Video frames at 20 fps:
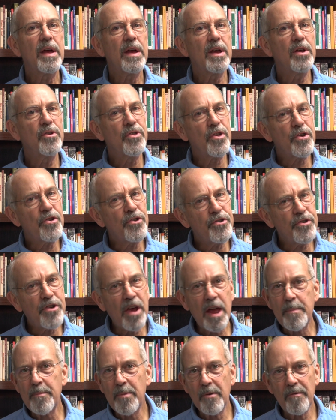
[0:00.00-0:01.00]
is the
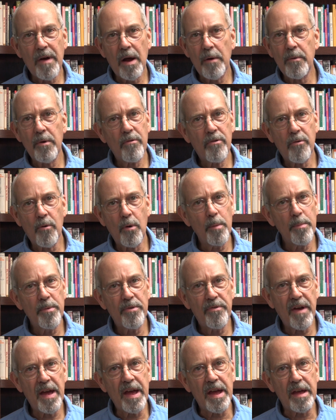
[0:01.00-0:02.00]
shape of our Reformed
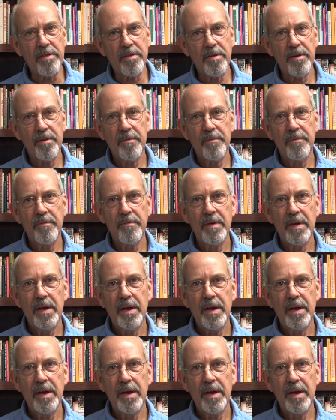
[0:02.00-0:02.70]
faith.